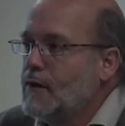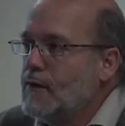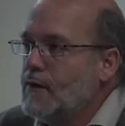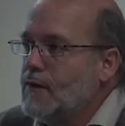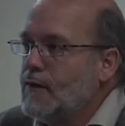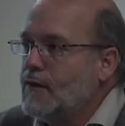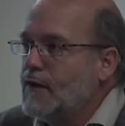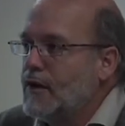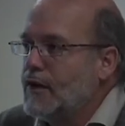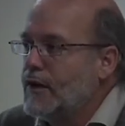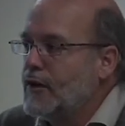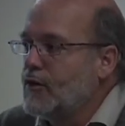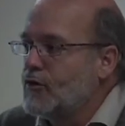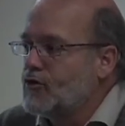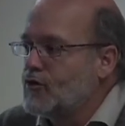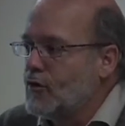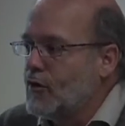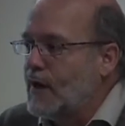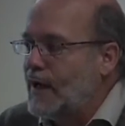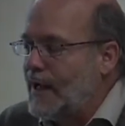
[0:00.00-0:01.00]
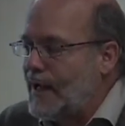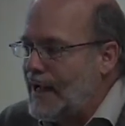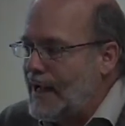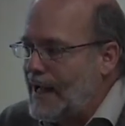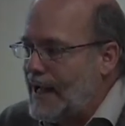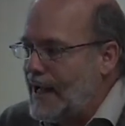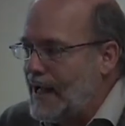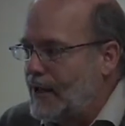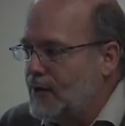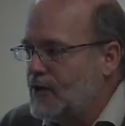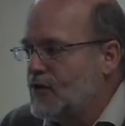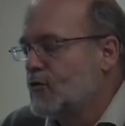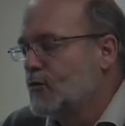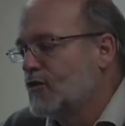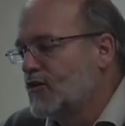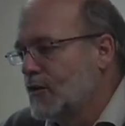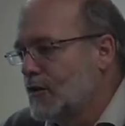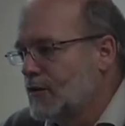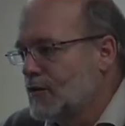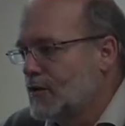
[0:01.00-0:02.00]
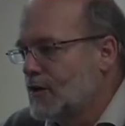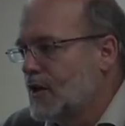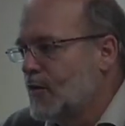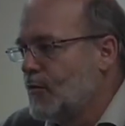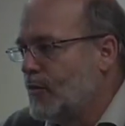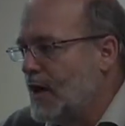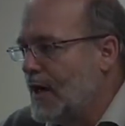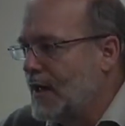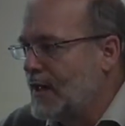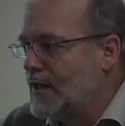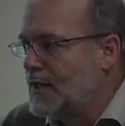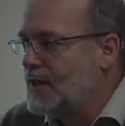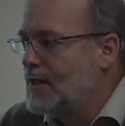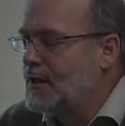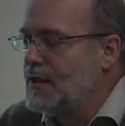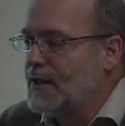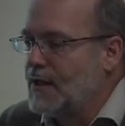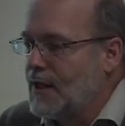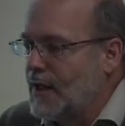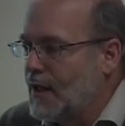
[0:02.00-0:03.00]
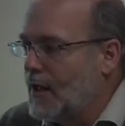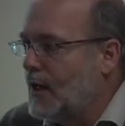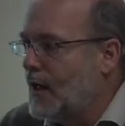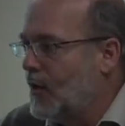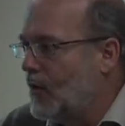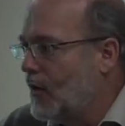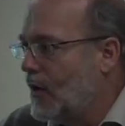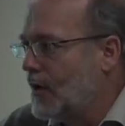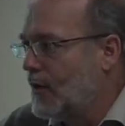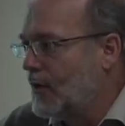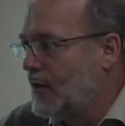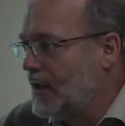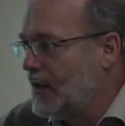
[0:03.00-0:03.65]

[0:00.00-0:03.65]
literature I had. This was a combined heating and hot water